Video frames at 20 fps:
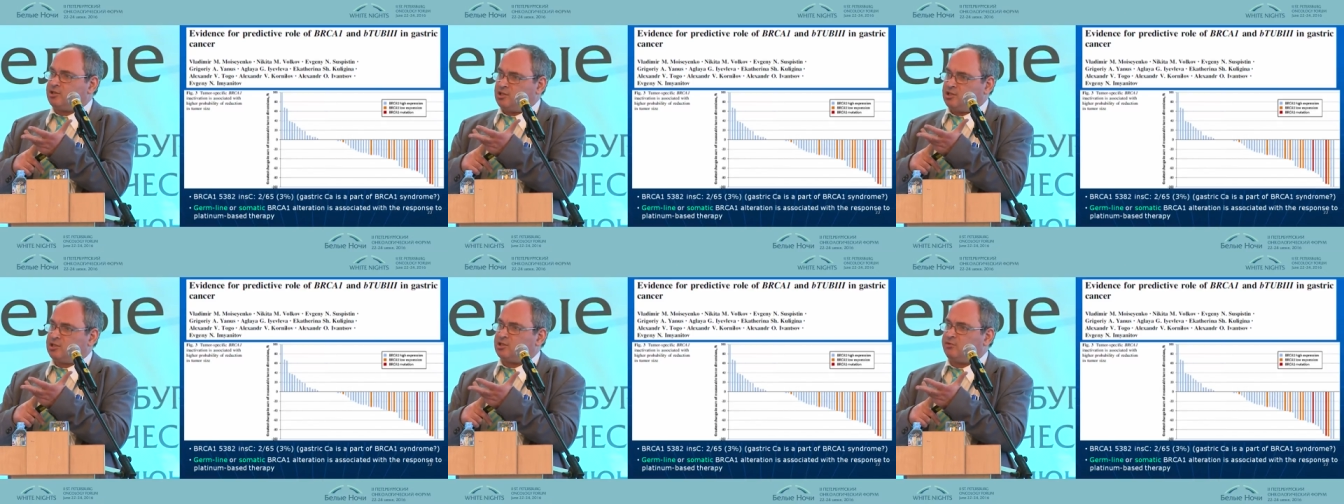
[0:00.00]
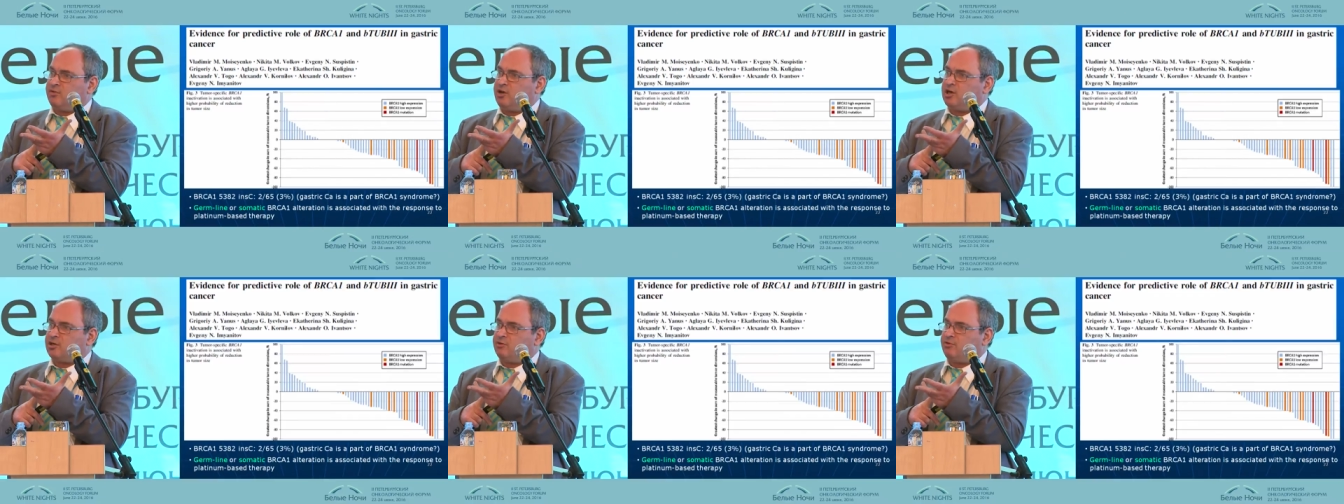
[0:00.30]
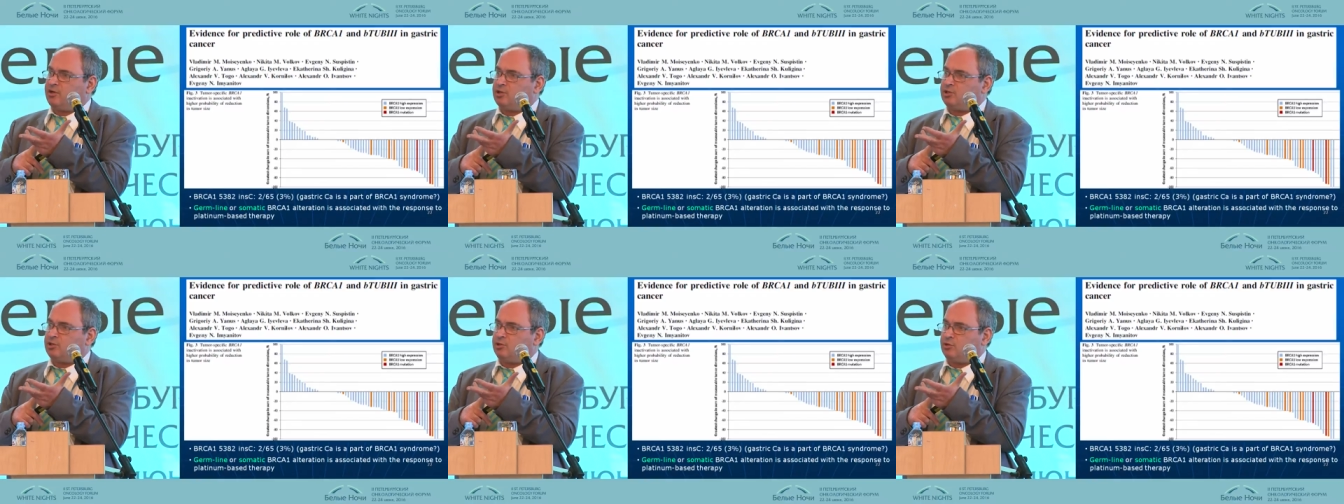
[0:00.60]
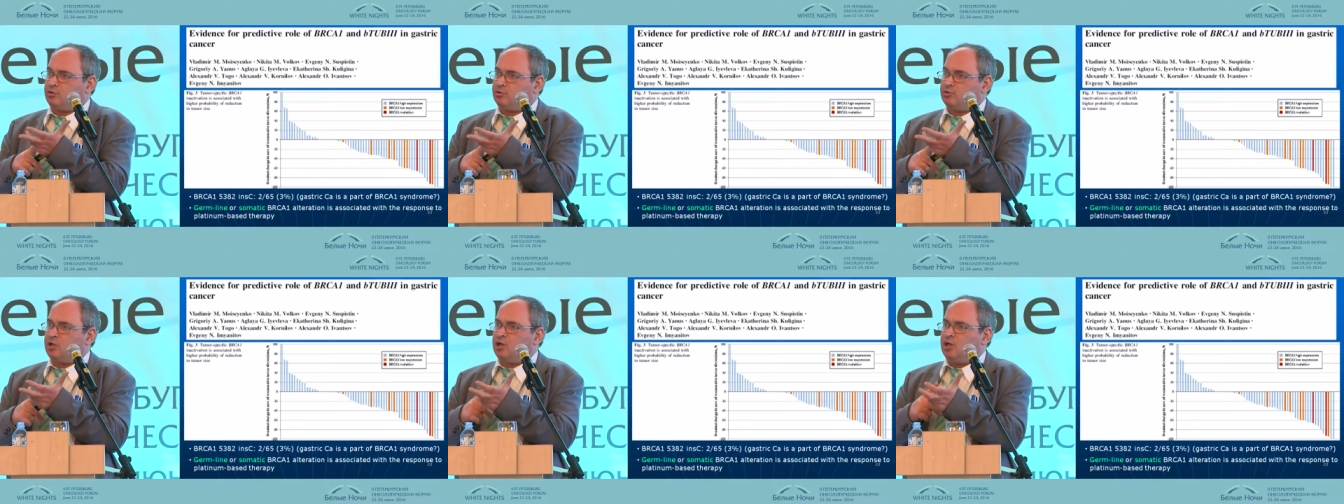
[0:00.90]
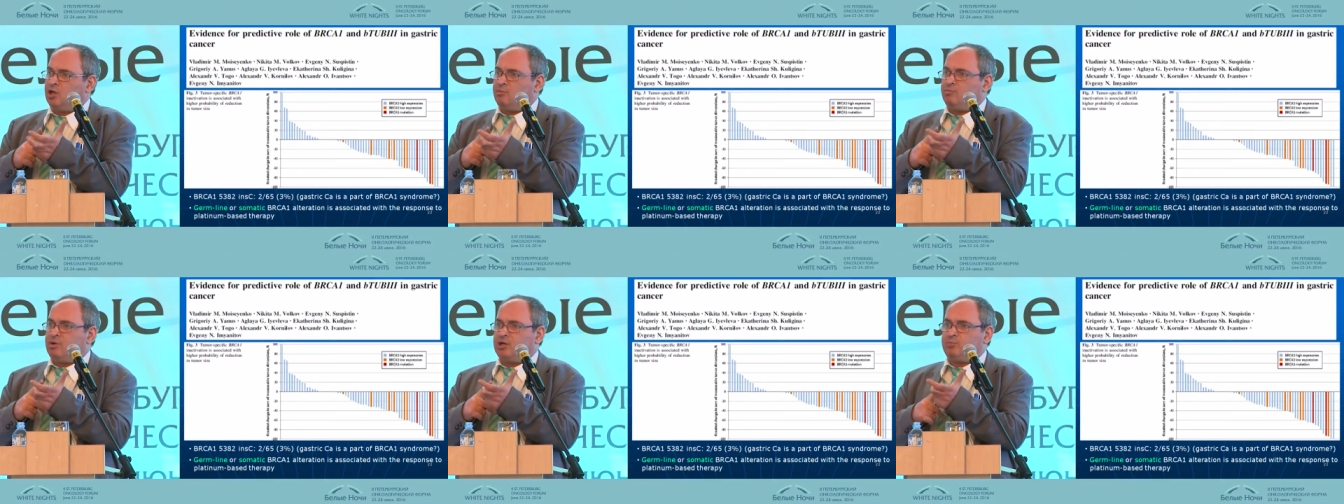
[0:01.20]
this is very well known,
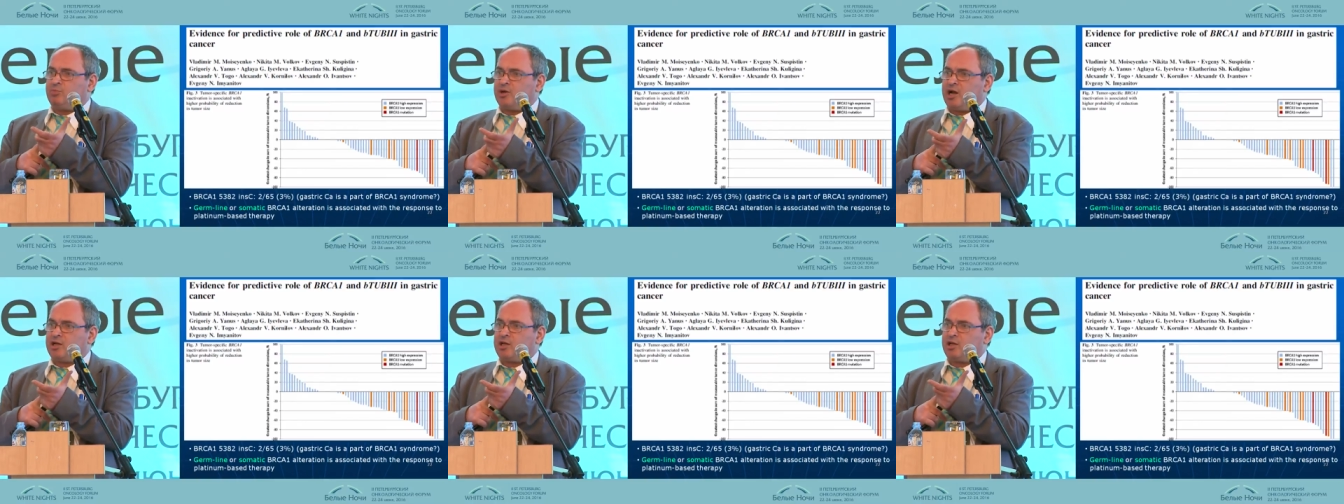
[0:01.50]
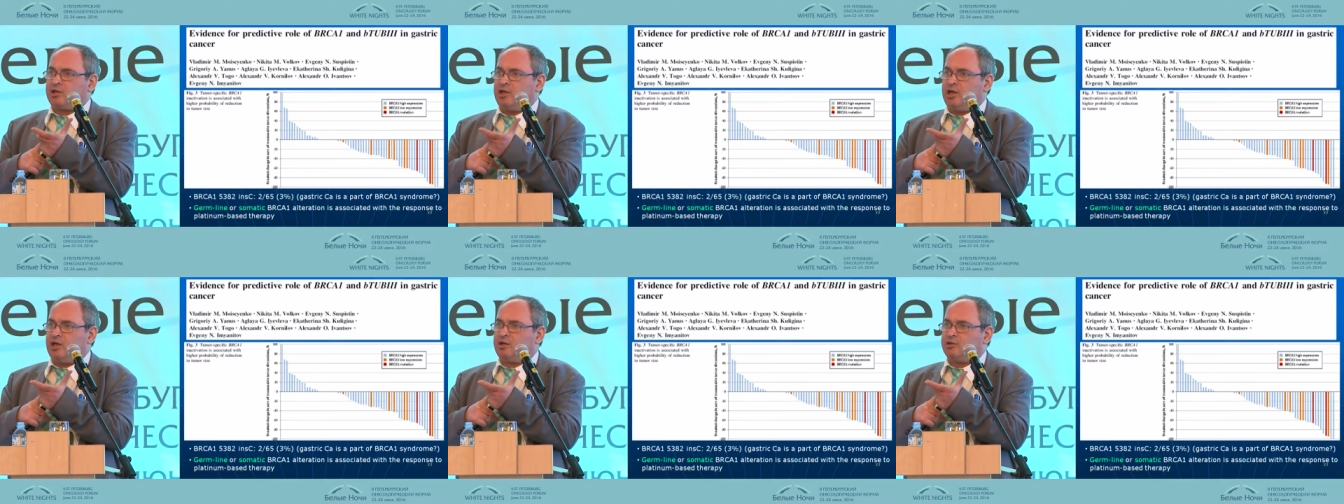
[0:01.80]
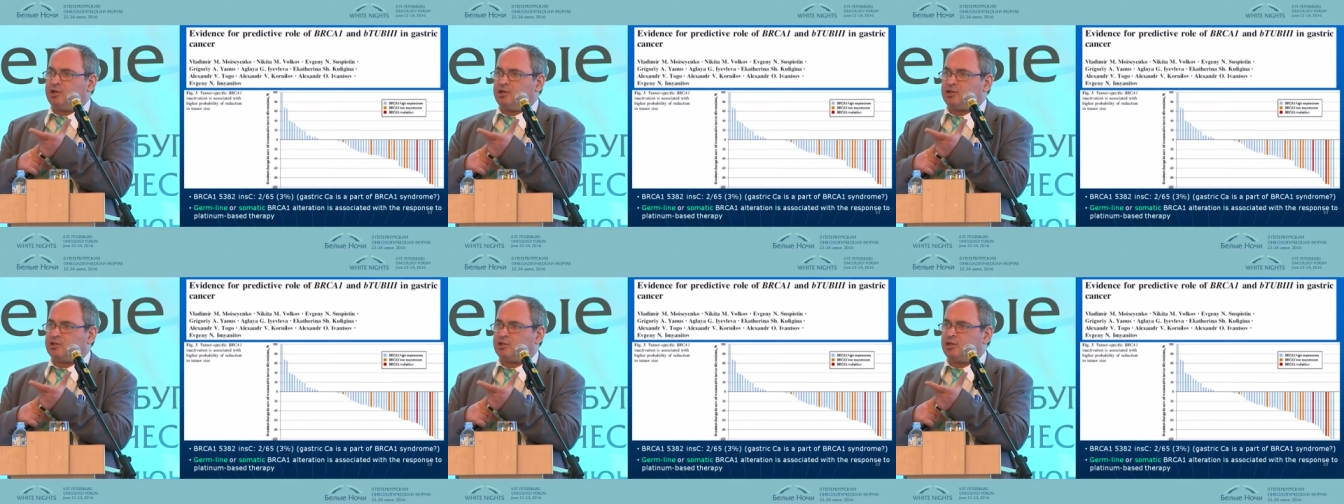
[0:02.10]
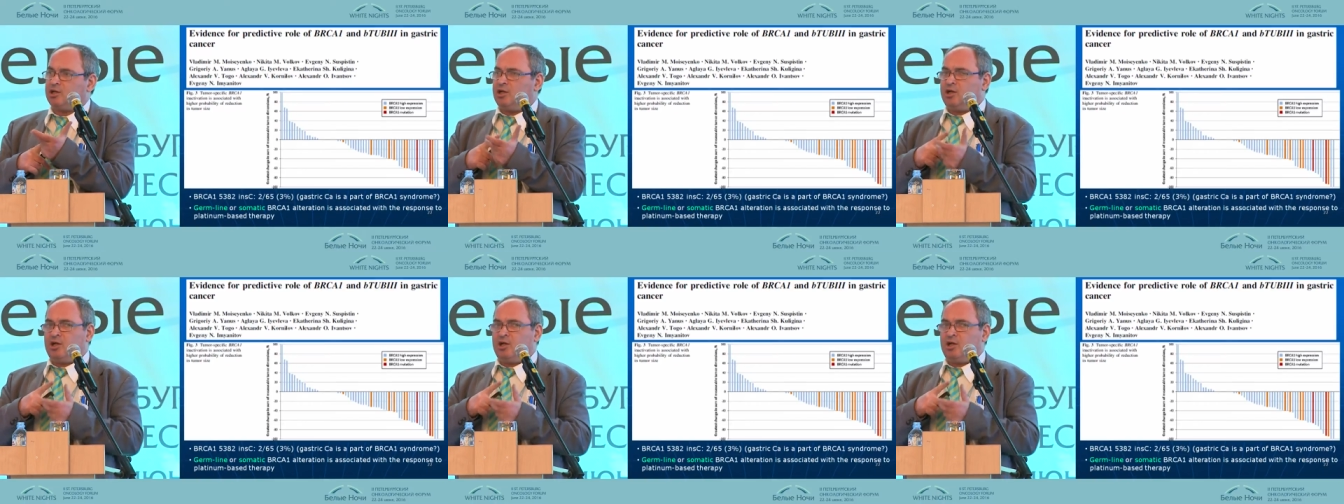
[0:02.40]
but B R C A carriers